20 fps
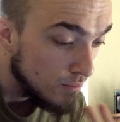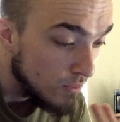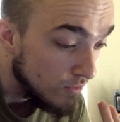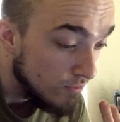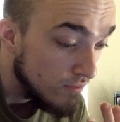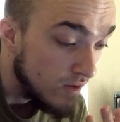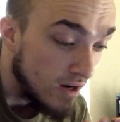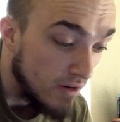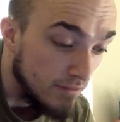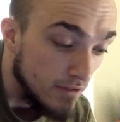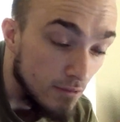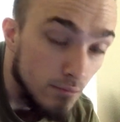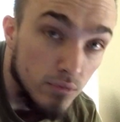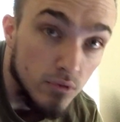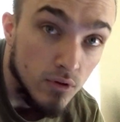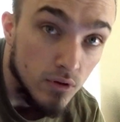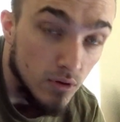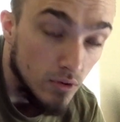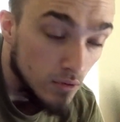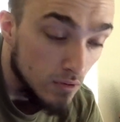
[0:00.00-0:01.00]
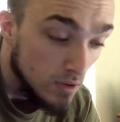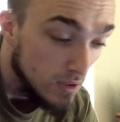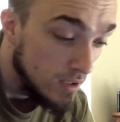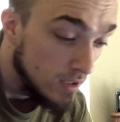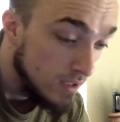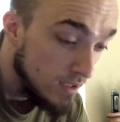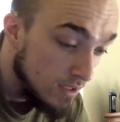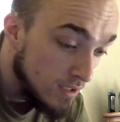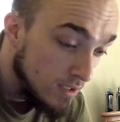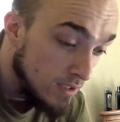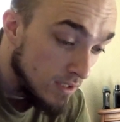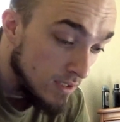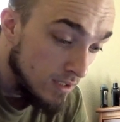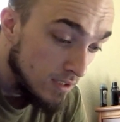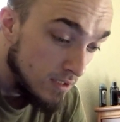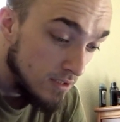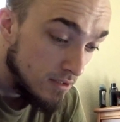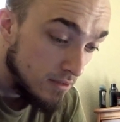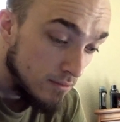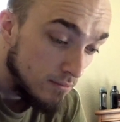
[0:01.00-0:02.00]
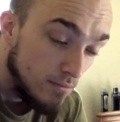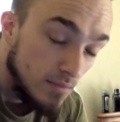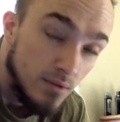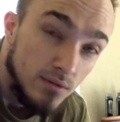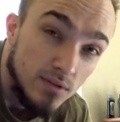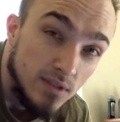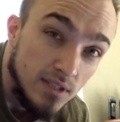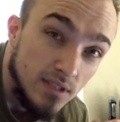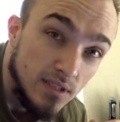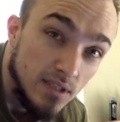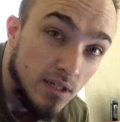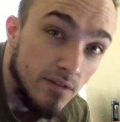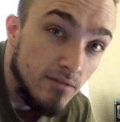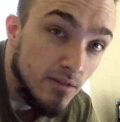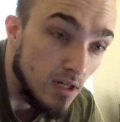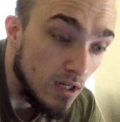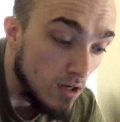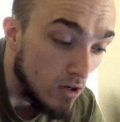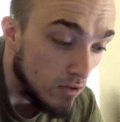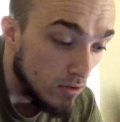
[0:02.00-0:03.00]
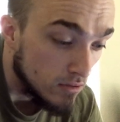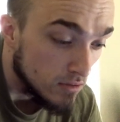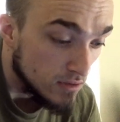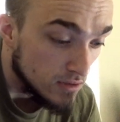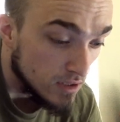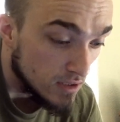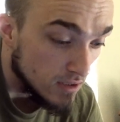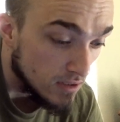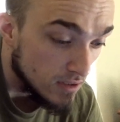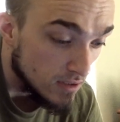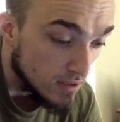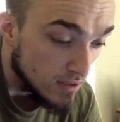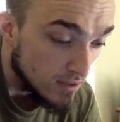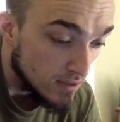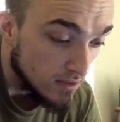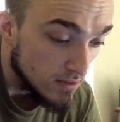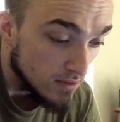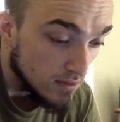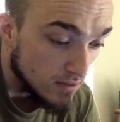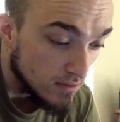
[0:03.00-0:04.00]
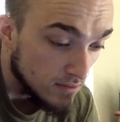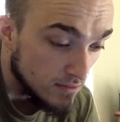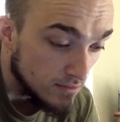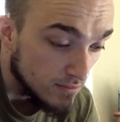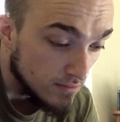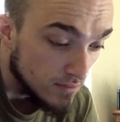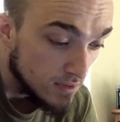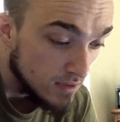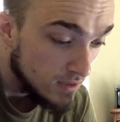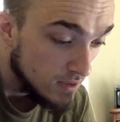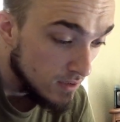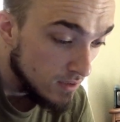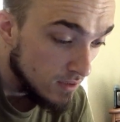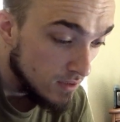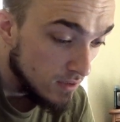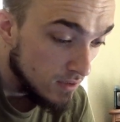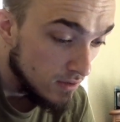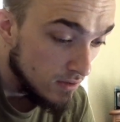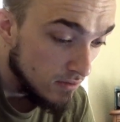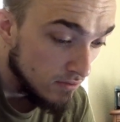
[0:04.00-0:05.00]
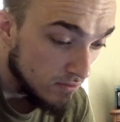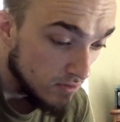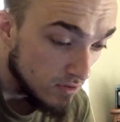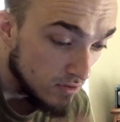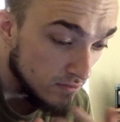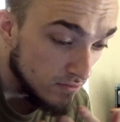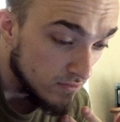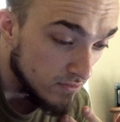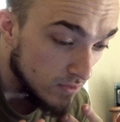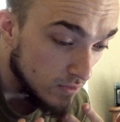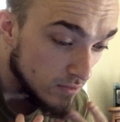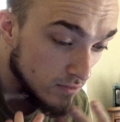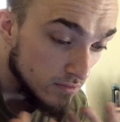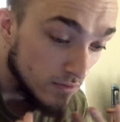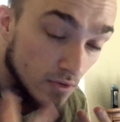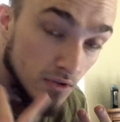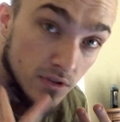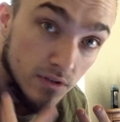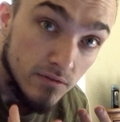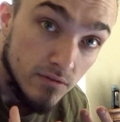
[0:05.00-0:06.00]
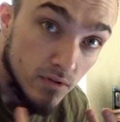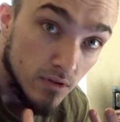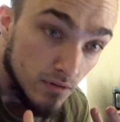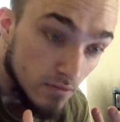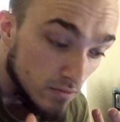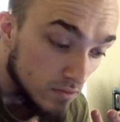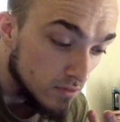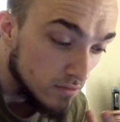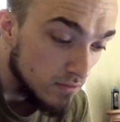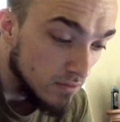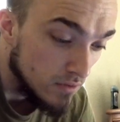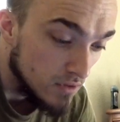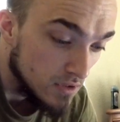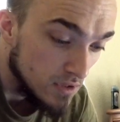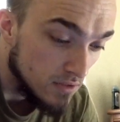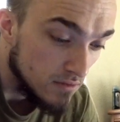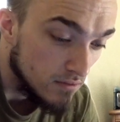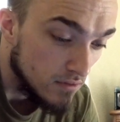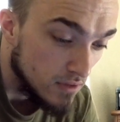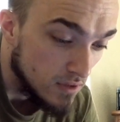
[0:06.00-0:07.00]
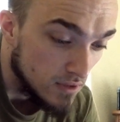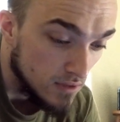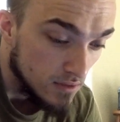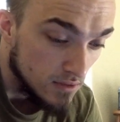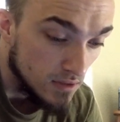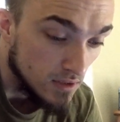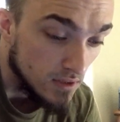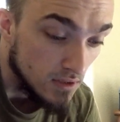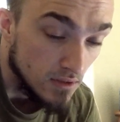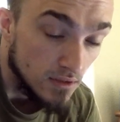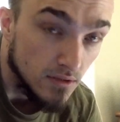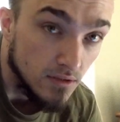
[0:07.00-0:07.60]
Movavi Pro. It was like $70, I think, and for the full version of it, to